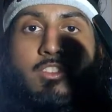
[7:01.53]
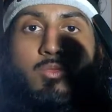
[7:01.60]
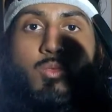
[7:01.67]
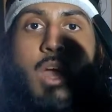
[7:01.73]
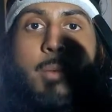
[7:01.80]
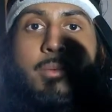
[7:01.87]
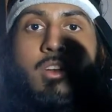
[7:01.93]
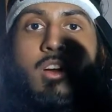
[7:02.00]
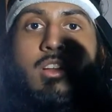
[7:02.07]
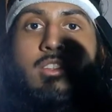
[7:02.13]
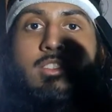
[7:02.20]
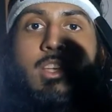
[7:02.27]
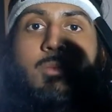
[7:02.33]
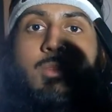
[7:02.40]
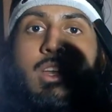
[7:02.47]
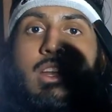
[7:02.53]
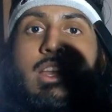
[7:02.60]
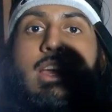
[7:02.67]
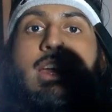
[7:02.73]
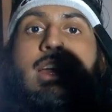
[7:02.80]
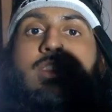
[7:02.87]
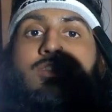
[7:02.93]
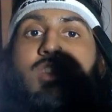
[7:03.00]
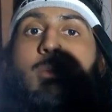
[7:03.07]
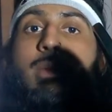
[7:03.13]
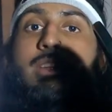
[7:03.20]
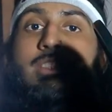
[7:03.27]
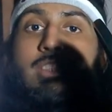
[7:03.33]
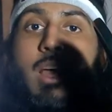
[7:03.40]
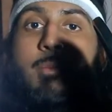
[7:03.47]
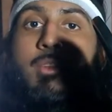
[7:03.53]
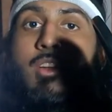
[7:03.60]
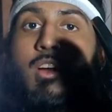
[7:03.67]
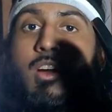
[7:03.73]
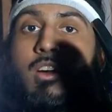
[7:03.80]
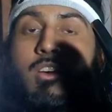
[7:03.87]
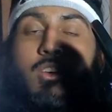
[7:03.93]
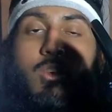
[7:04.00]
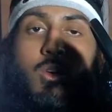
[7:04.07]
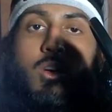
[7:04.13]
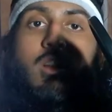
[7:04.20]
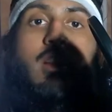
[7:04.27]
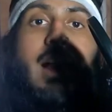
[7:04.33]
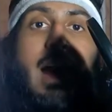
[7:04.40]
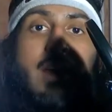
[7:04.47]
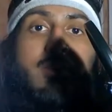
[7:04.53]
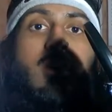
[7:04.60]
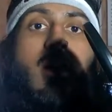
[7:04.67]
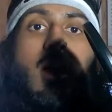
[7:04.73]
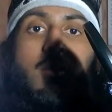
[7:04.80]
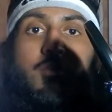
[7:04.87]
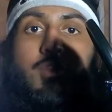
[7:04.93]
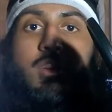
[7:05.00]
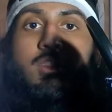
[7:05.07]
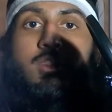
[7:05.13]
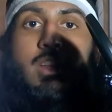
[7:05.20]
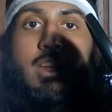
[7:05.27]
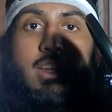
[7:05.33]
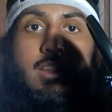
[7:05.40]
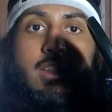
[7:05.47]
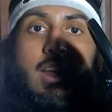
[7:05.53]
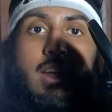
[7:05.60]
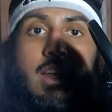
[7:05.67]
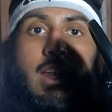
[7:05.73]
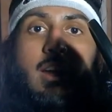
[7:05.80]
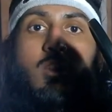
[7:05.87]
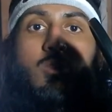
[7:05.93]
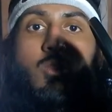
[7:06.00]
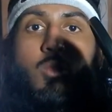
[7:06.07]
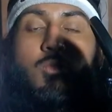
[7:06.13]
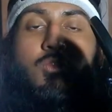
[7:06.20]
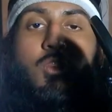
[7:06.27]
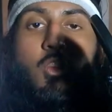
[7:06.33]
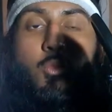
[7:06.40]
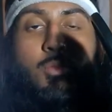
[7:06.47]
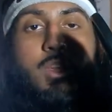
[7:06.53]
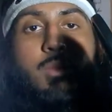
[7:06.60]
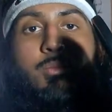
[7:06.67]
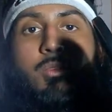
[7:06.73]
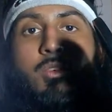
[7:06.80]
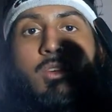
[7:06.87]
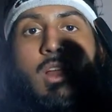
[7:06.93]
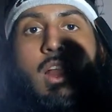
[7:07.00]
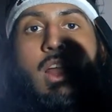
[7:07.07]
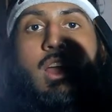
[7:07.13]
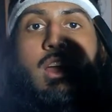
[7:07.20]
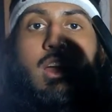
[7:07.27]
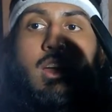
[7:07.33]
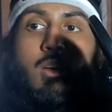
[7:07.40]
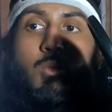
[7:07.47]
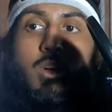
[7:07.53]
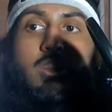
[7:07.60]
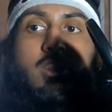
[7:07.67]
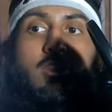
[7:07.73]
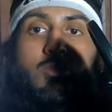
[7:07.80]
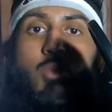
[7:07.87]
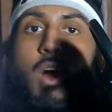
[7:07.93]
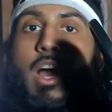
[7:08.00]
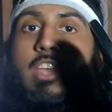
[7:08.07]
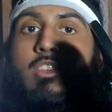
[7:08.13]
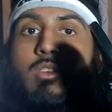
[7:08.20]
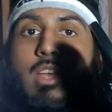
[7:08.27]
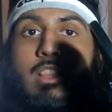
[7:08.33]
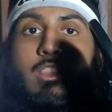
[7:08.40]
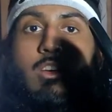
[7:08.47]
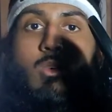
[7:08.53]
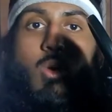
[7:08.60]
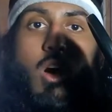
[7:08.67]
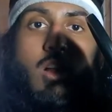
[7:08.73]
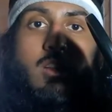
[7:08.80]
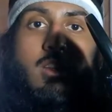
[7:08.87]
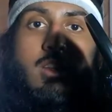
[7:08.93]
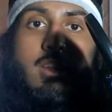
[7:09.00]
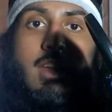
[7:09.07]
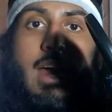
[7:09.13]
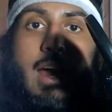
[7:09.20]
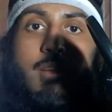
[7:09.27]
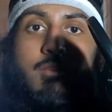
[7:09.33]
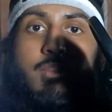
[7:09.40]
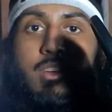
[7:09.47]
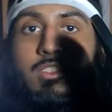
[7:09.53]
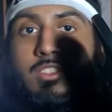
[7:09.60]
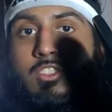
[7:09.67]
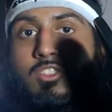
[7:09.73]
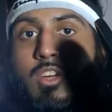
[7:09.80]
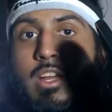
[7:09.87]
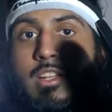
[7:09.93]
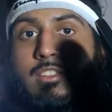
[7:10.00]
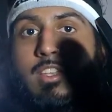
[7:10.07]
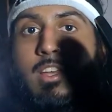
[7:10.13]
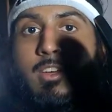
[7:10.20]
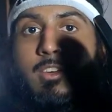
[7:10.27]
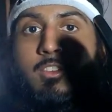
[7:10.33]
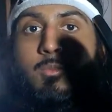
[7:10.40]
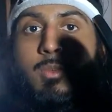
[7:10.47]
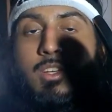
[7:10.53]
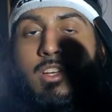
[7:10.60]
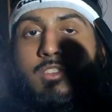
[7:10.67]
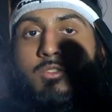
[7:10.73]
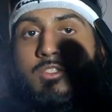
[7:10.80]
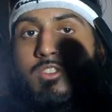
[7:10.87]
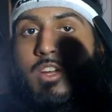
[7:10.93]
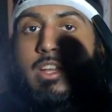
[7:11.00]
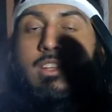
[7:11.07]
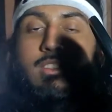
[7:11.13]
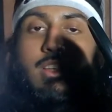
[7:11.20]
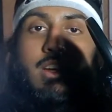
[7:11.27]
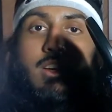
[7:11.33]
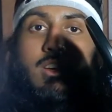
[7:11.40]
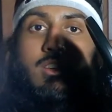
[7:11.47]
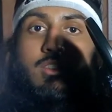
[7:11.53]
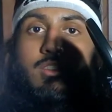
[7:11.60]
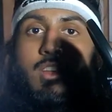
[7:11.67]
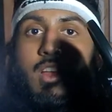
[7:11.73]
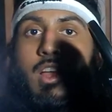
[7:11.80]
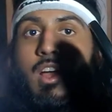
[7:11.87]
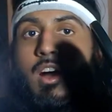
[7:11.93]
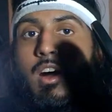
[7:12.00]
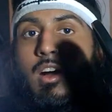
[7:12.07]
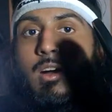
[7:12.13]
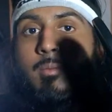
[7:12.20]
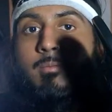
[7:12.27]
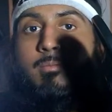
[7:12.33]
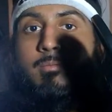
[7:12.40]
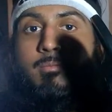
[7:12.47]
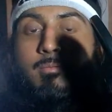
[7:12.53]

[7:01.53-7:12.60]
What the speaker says: webinar that Tim did. It's from a seminar or a live conference that he did in a room full of people, which is why you get the quality gap versus trading tickers. Because with trading tickers, Tim